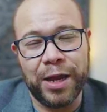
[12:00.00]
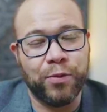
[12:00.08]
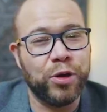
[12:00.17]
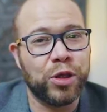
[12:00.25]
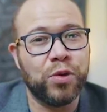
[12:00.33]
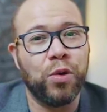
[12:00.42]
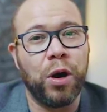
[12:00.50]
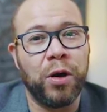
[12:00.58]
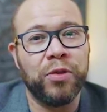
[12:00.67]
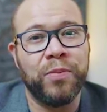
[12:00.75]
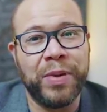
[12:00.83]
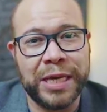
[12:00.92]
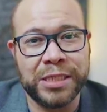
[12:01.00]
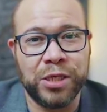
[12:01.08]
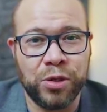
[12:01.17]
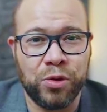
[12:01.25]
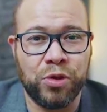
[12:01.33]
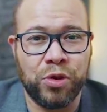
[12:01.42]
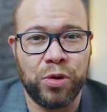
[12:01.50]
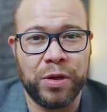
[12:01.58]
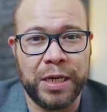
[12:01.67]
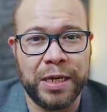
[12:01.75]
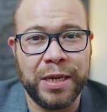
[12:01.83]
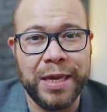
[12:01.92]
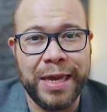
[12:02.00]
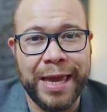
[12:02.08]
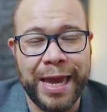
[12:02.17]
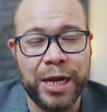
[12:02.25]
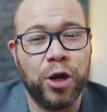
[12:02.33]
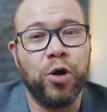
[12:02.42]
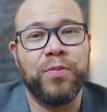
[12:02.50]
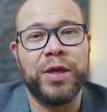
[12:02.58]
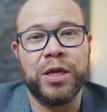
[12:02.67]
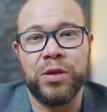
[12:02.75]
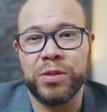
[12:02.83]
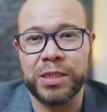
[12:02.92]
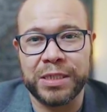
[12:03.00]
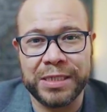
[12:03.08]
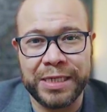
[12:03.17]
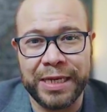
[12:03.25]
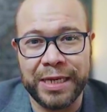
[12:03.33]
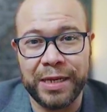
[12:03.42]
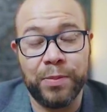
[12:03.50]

wish you all the best in your journey and hope that you succeed.